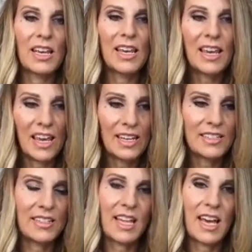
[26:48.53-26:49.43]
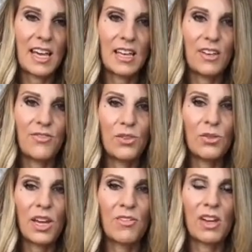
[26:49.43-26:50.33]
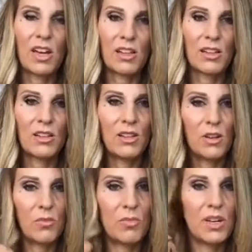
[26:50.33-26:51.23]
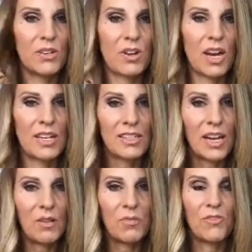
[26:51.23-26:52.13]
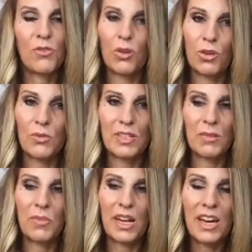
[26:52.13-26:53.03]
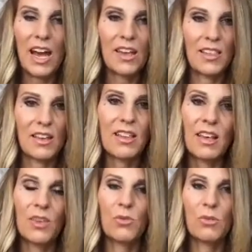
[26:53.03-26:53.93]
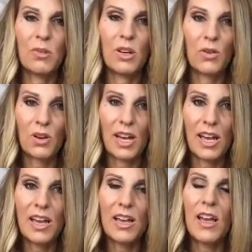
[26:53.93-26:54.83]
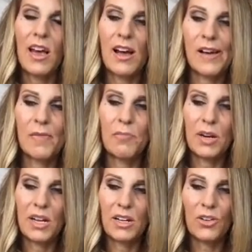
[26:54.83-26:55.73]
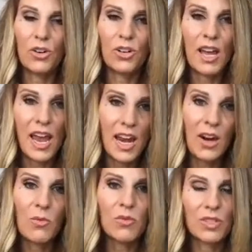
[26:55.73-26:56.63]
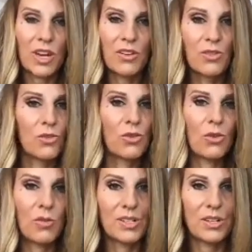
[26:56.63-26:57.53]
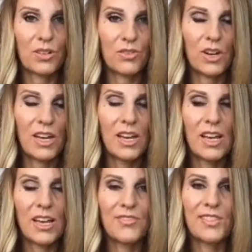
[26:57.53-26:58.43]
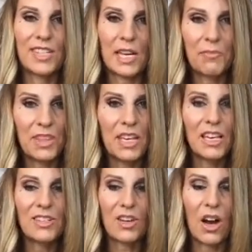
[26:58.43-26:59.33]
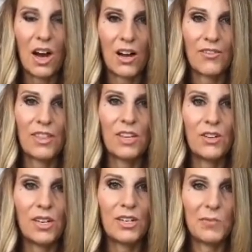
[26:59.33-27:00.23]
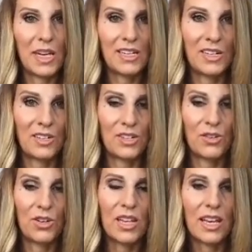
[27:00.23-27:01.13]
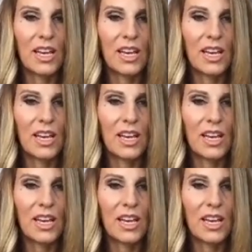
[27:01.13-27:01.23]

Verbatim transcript: guess that if you gave it a, you know, bit of drying time before you went to bed, I think that you would be okay. But your hair will tell you your results, right? If something is off, then you need to pay attention to it. Like